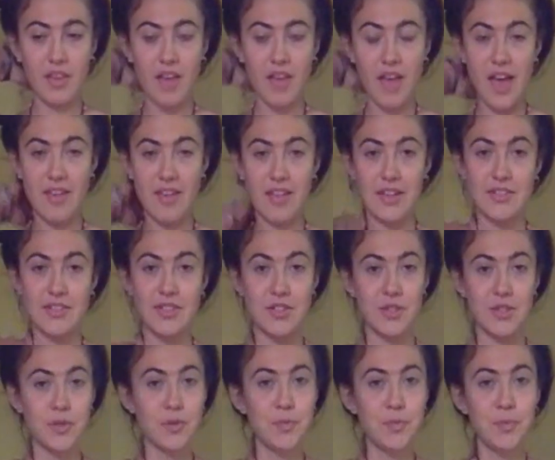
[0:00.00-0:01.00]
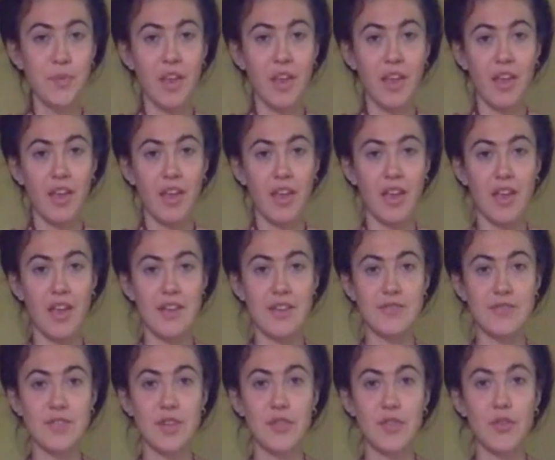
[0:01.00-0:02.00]
I like to do and have
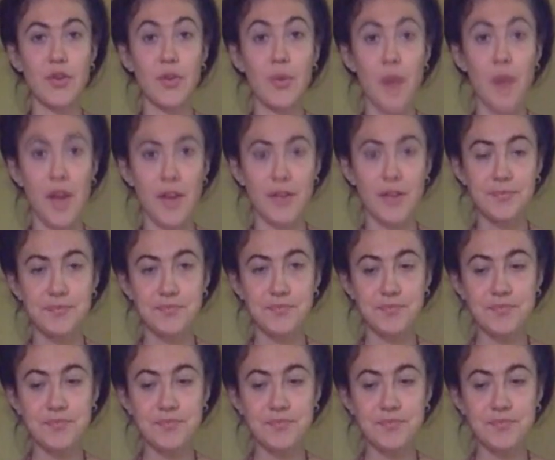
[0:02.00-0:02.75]
done for a while,